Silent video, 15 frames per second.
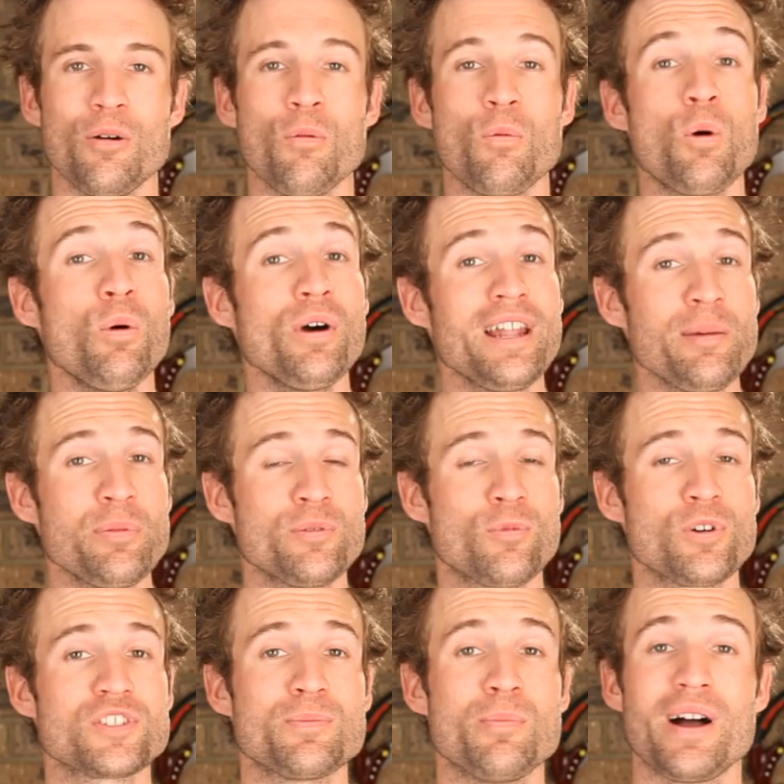Well, what happened
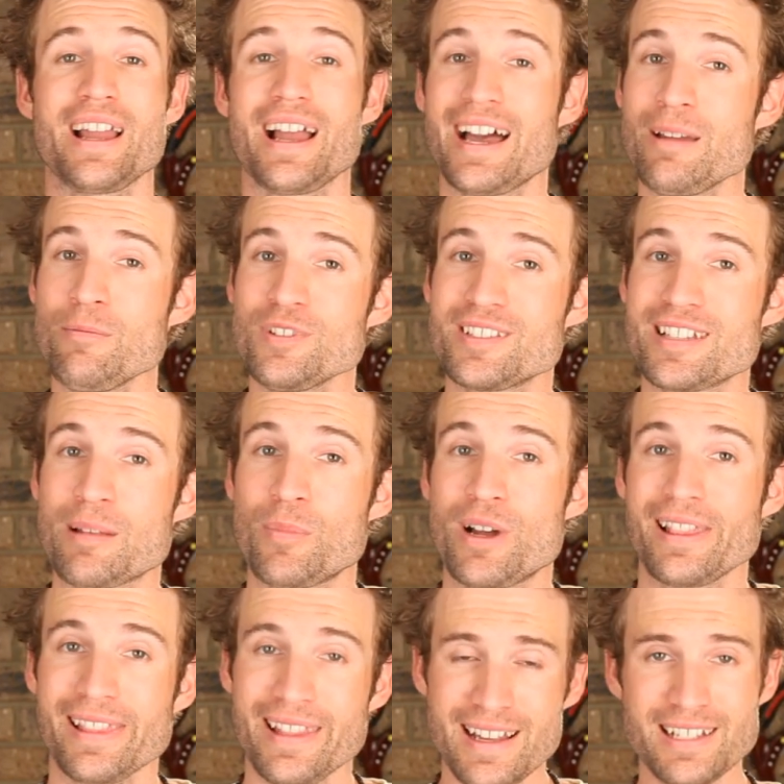was my aim was to get my
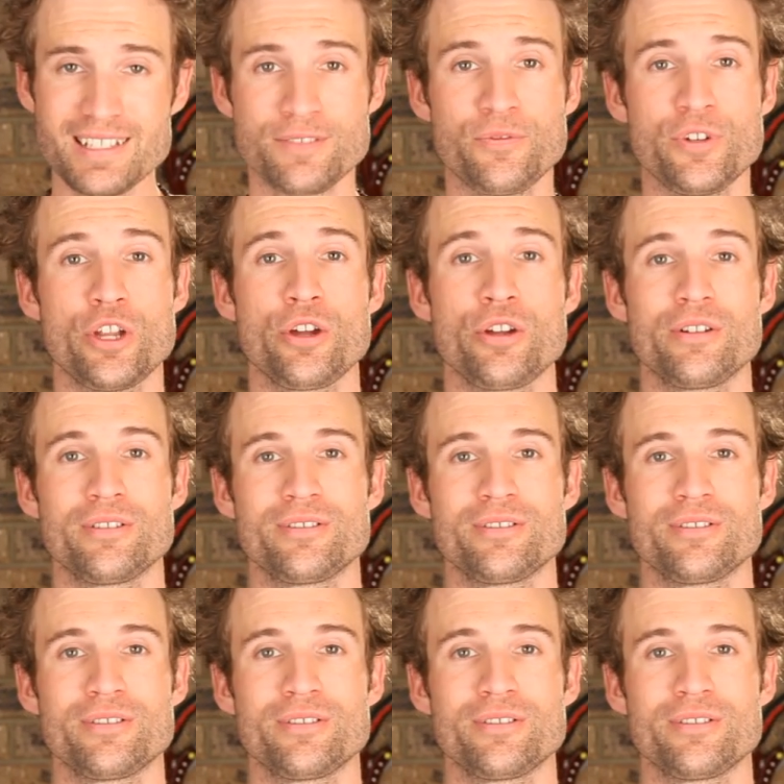last video.